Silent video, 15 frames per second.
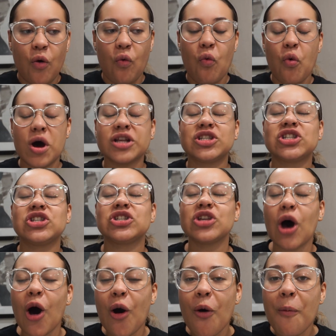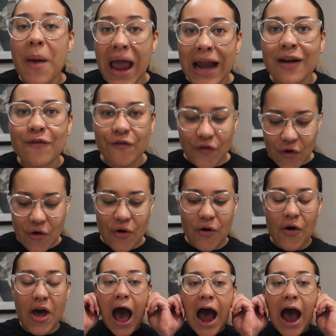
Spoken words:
was so painful.